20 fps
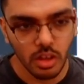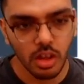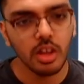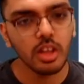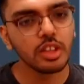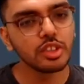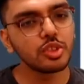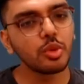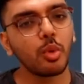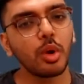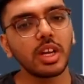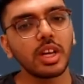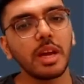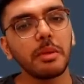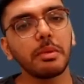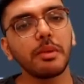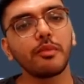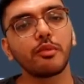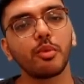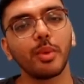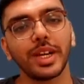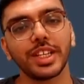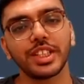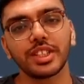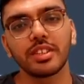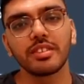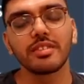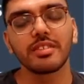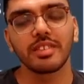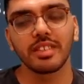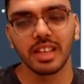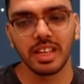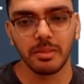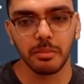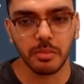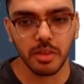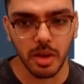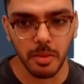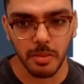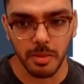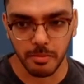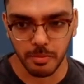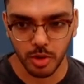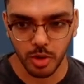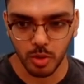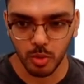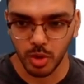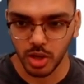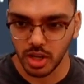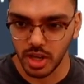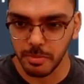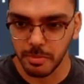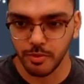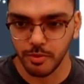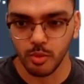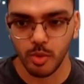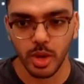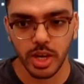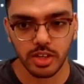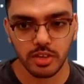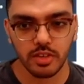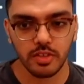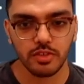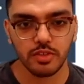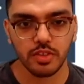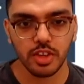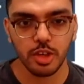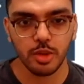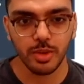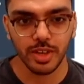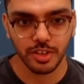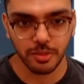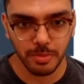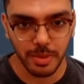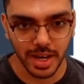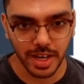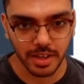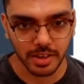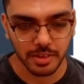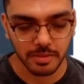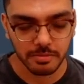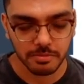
So what type of questions can come up? What type of questions can you expect?